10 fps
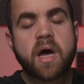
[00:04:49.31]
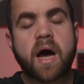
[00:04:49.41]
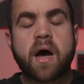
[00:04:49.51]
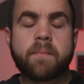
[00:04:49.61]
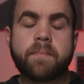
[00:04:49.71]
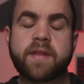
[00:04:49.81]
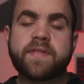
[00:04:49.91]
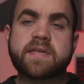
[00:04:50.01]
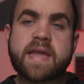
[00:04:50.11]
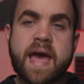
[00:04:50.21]
But
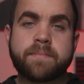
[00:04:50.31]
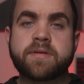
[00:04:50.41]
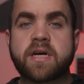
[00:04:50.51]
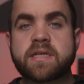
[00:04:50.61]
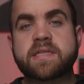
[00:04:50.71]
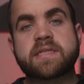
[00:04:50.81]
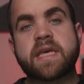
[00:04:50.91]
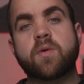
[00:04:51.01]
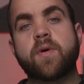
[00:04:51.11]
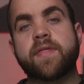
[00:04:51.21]
this app does
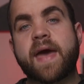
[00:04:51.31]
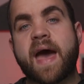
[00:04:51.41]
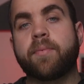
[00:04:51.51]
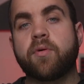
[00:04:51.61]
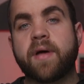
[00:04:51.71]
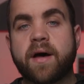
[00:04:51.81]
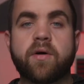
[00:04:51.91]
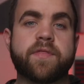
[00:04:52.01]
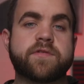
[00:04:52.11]
sync with Apple Health.